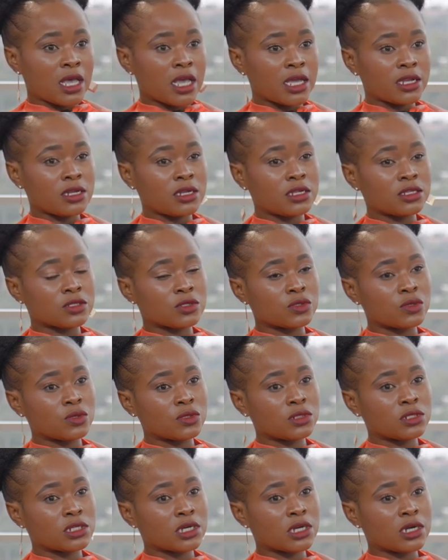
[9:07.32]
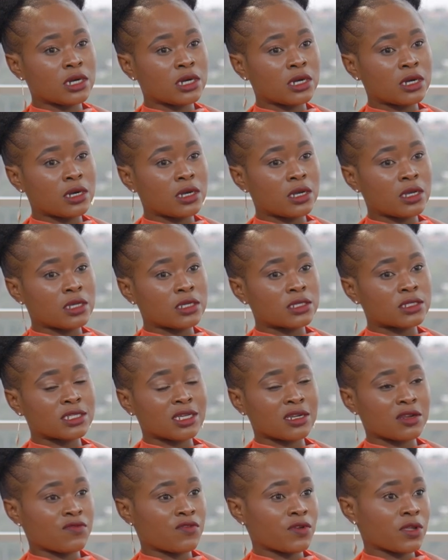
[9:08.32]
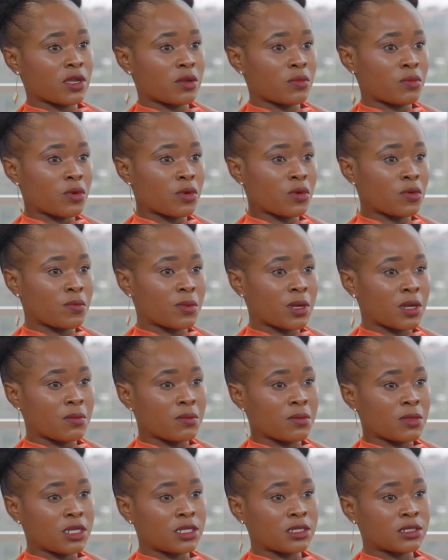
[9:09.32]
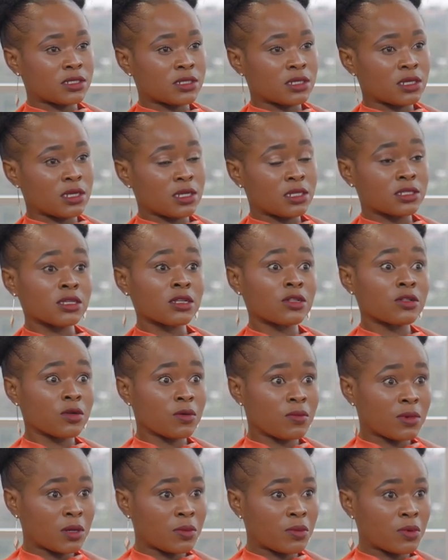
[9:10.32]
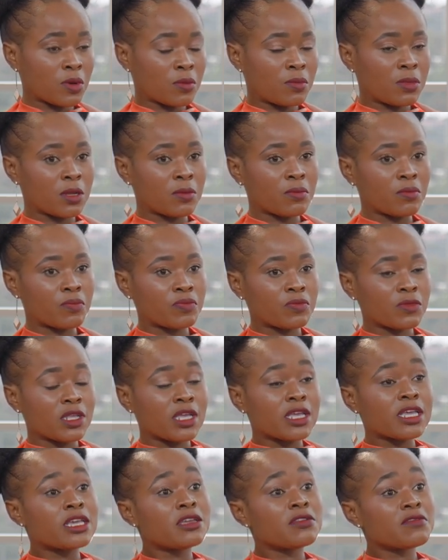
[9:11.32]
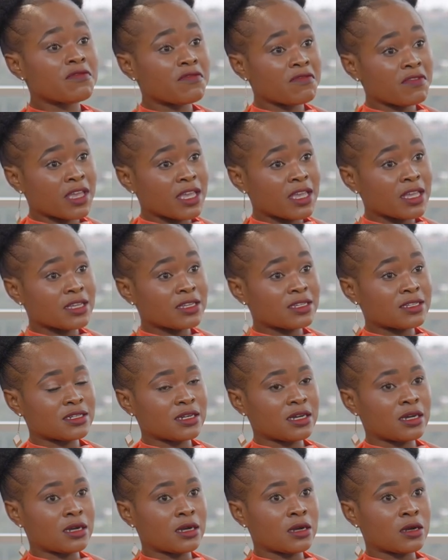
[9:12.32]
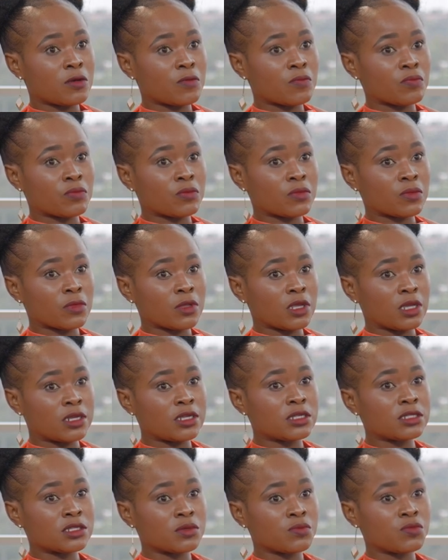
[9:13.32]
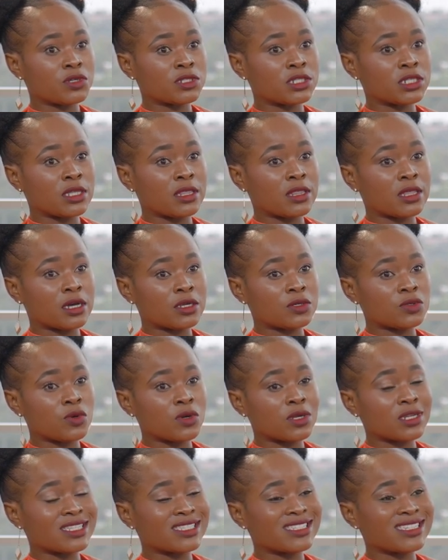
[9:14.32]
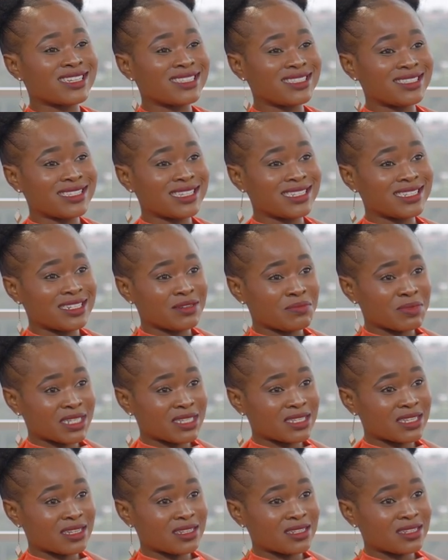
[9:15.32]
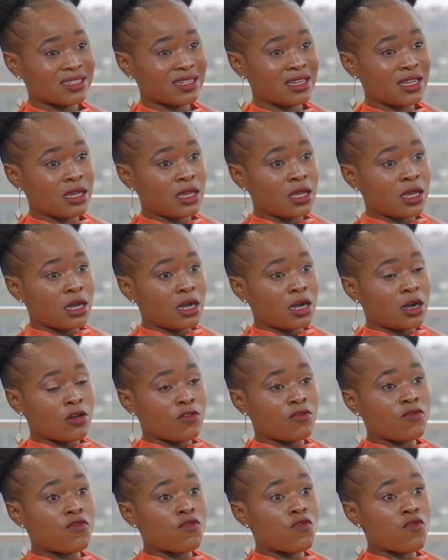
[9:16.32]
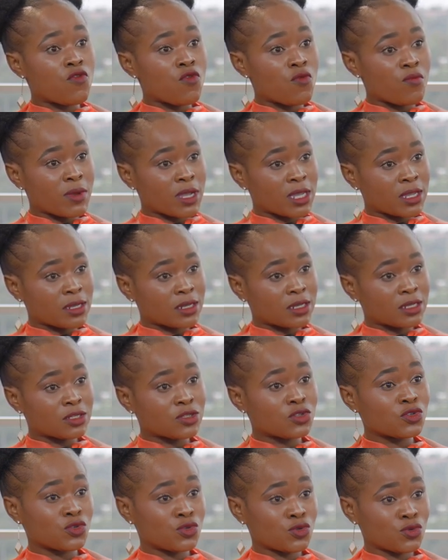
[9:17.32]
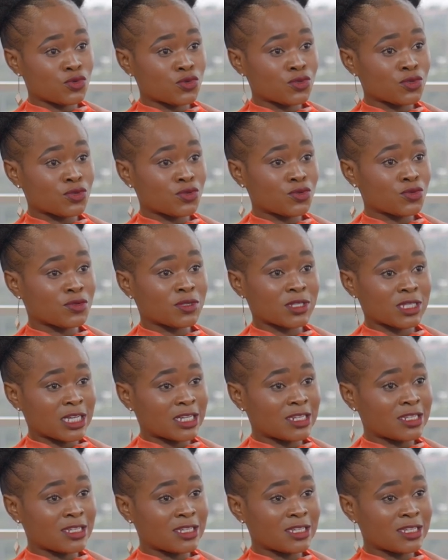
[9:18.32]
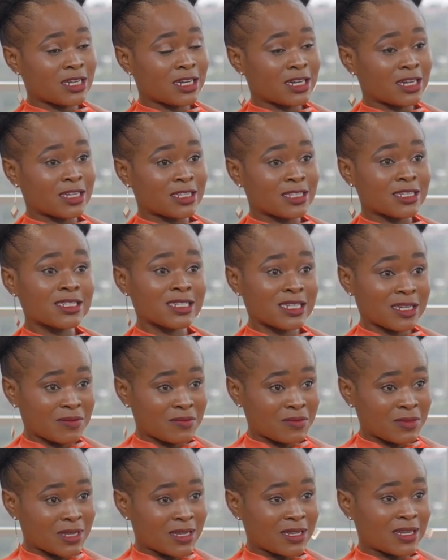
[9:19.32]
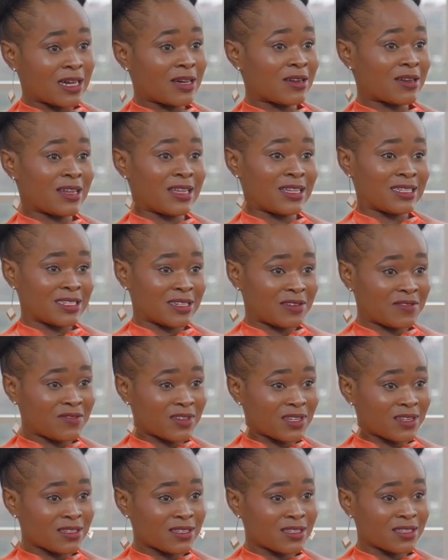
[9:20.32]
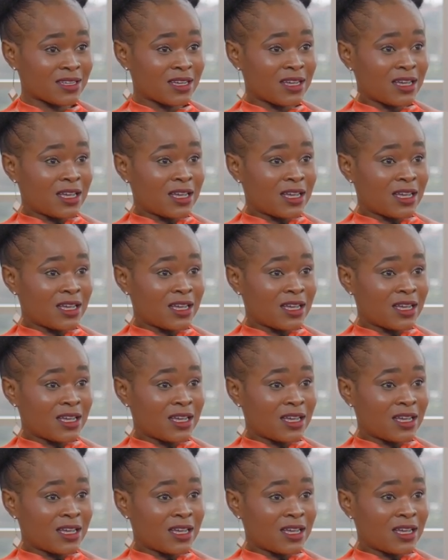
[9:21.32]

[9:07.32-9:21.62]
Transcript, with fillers: And it is not uh, a South African problem, it's a, it's a global problem. In fact, um, it is reported that only thirteen percent of women choose to study uh, STEMI-related fields